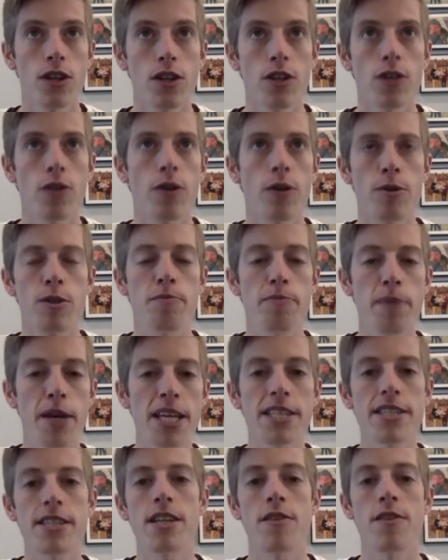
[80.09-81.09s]
you know, it was
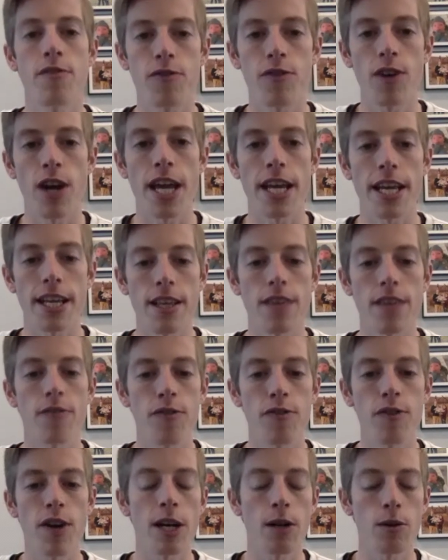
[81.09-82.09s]
Mason and Frank, and then
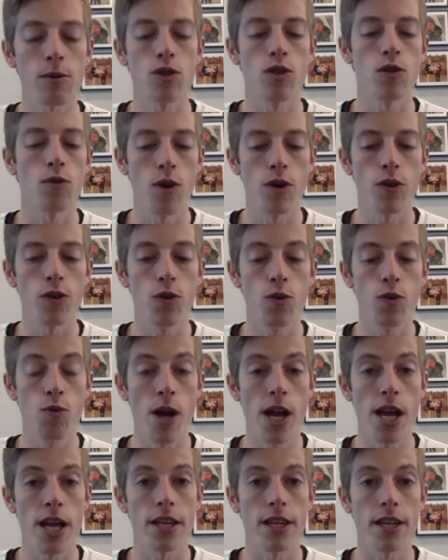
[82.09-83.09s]
Frank was the one who
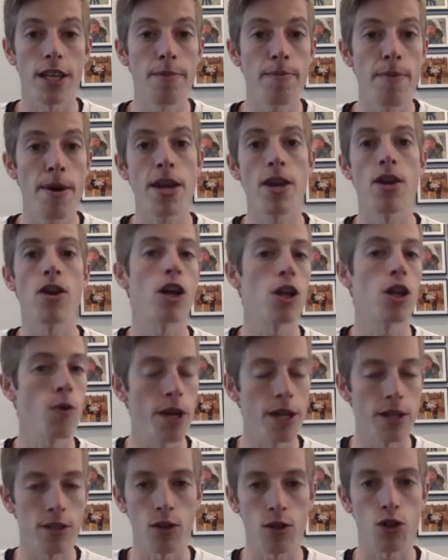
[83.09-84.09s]
went, he made it all the
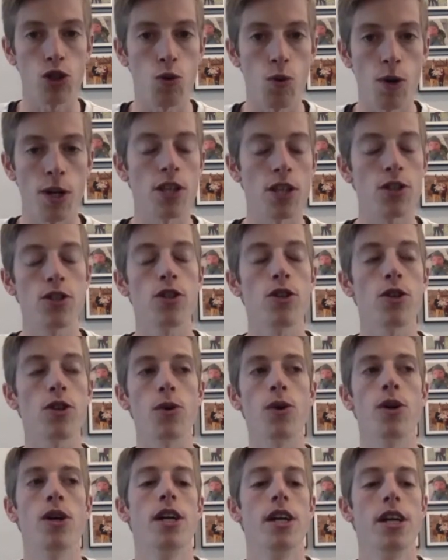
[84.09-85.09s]
way until
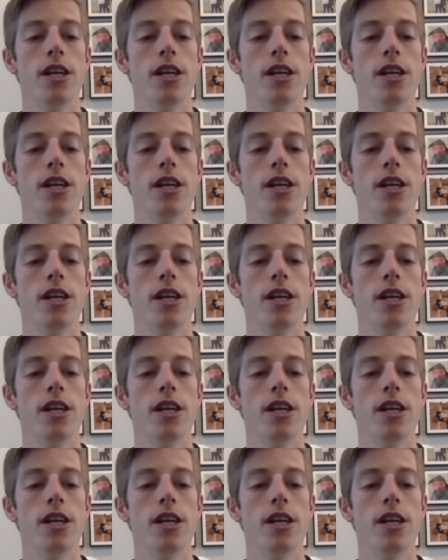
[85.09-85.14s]
22.